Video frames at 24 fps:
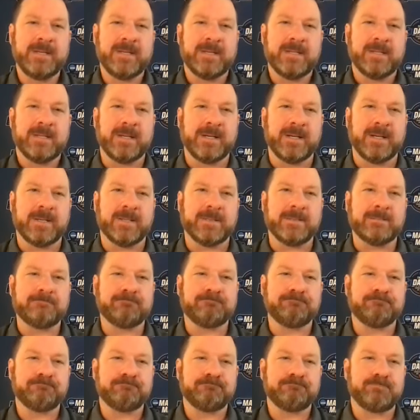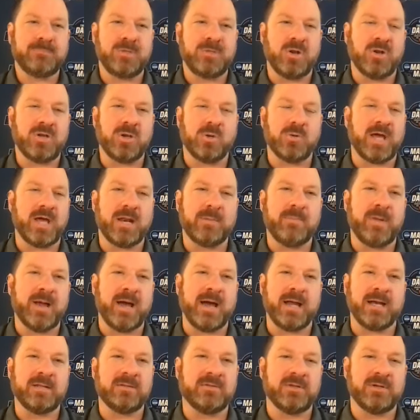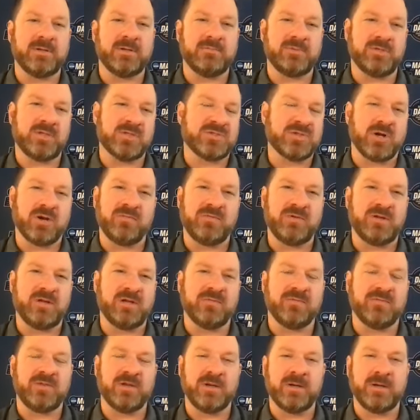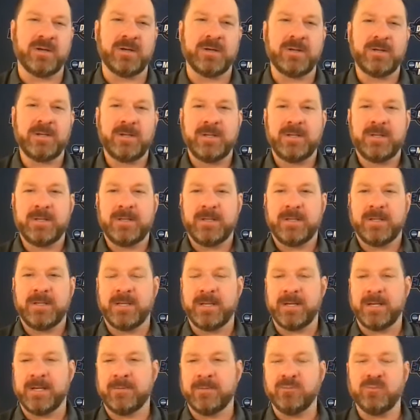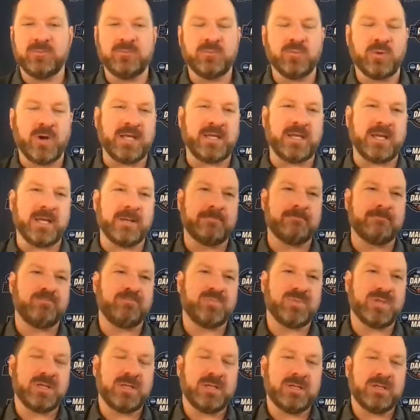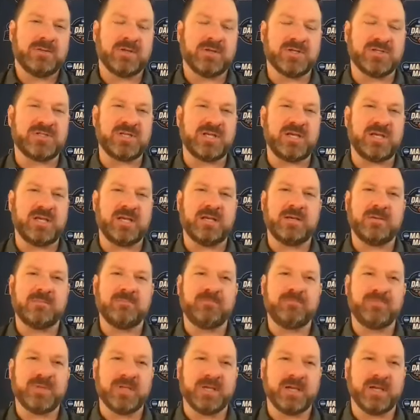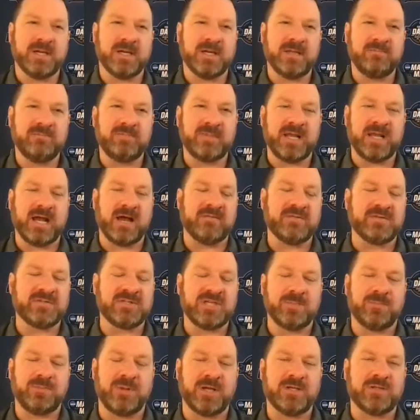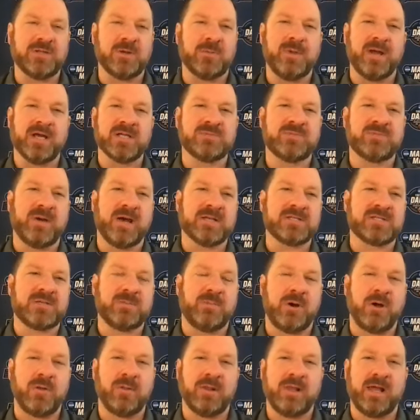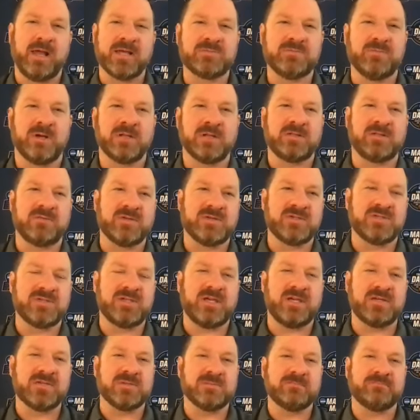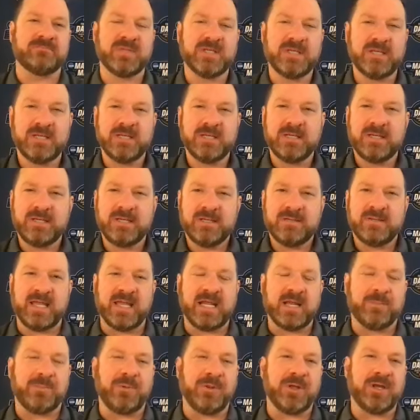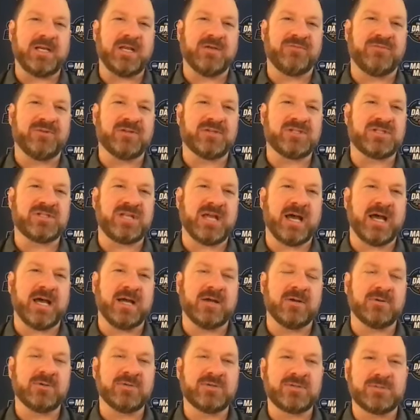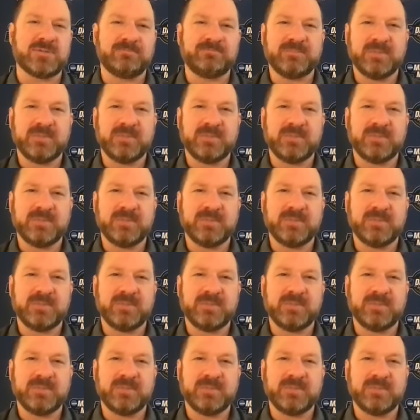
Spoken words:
You know, no doubt about it. They're deserving of their ranking, their seed. They obviously played their best basketball the last month of the season. They can play different styles.